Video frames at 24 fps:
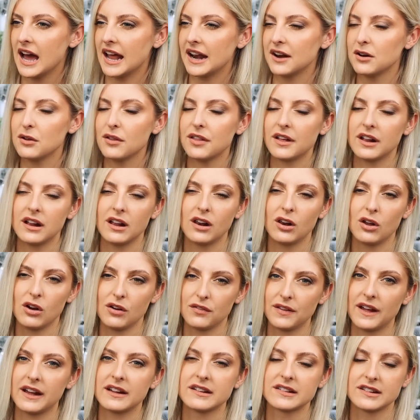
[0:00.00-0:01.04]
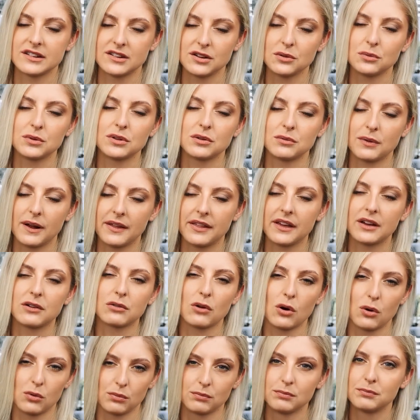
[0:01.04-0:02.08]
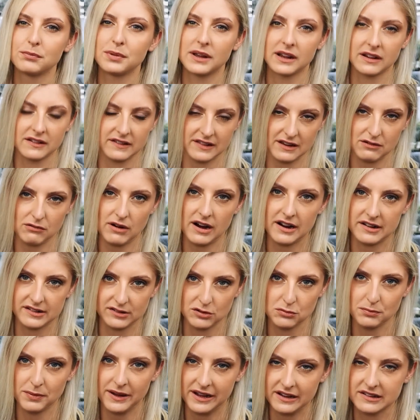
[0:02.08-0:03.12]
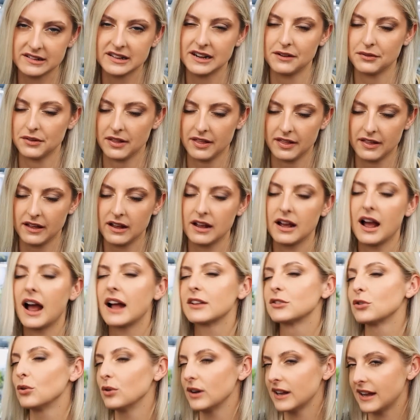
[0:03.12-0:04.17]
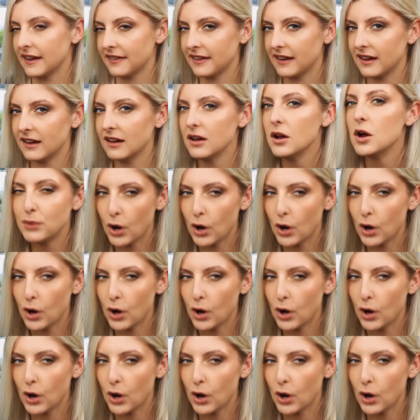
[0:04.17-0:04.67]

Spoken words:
And I know that a lot of that is to do with the way they grow, because they're rhizome based and everything like that. I totally get that.